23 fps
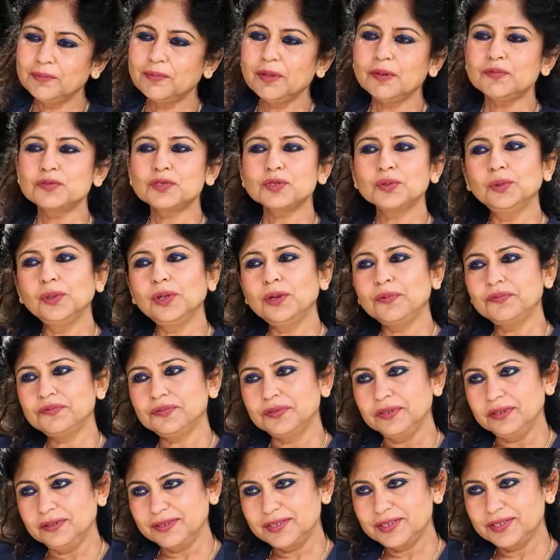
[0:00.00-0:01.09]
we have School of
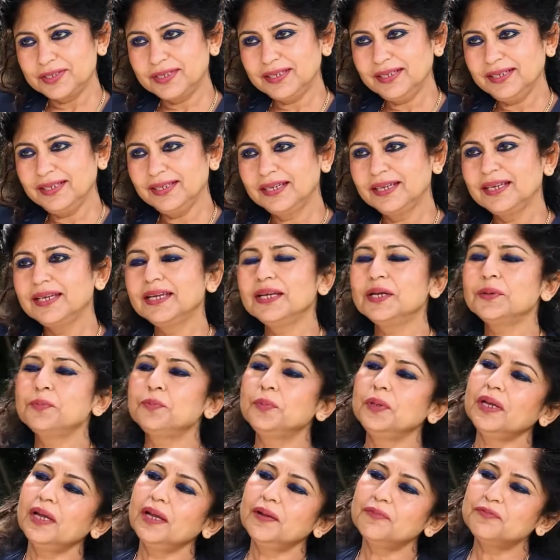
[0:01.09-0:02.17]
Nursing,
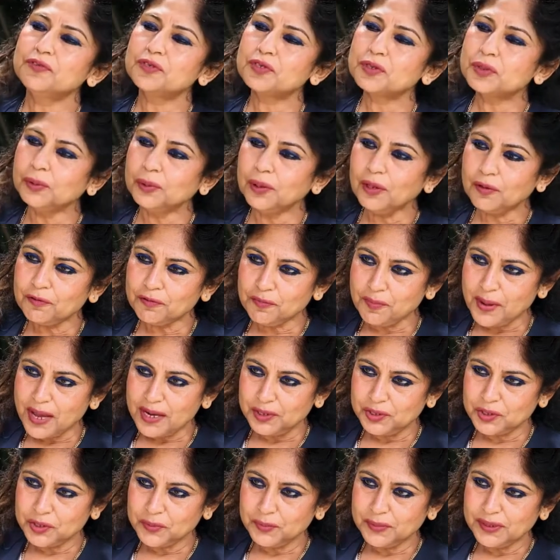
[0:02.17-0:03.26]
we have School of
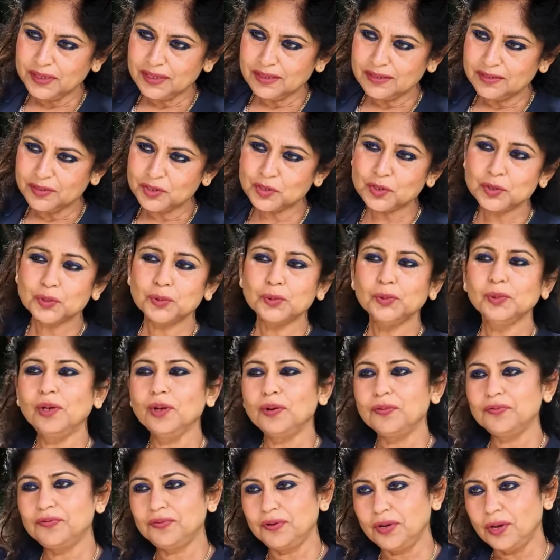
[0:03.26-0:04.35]
Management, School
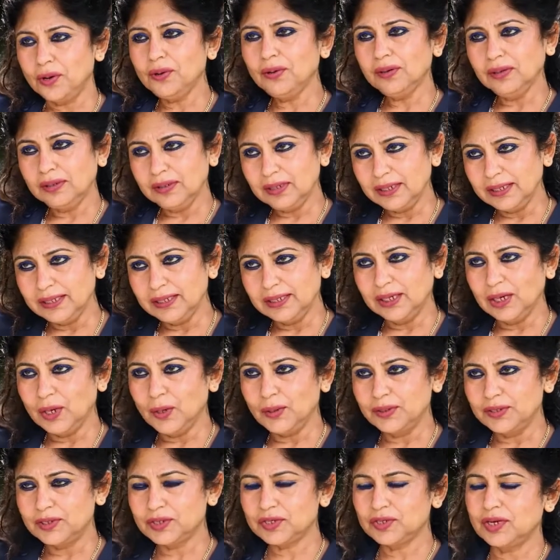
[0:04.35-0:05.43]
of Law, Legal
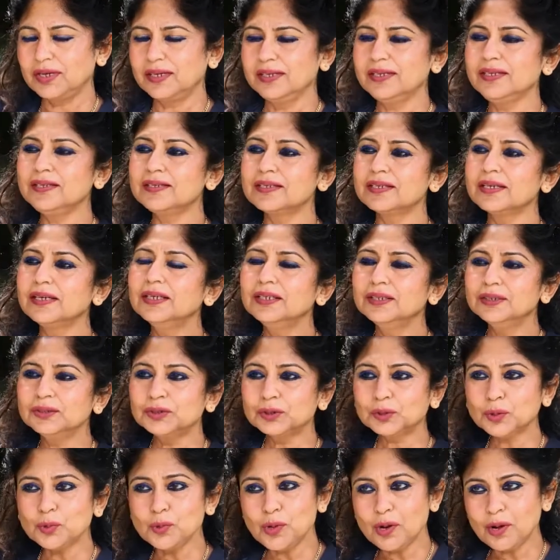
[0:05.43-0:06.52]
Law and Studies,
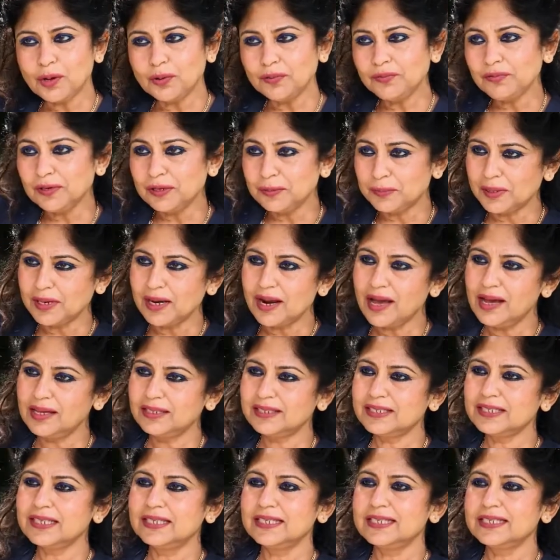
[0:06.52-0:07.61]
School of Liberal
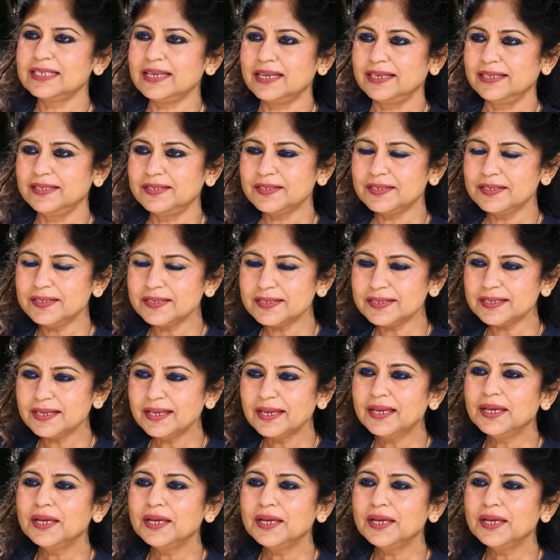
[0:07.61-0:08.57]
Arts and Sciences,